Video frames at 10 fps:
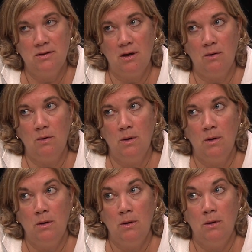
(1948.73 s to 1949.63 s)

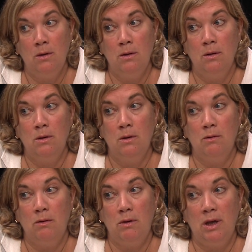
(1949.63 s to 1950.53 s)

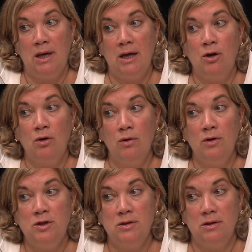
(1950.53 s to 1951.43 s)
And I
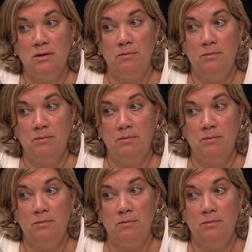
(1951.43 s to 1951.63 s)
encourage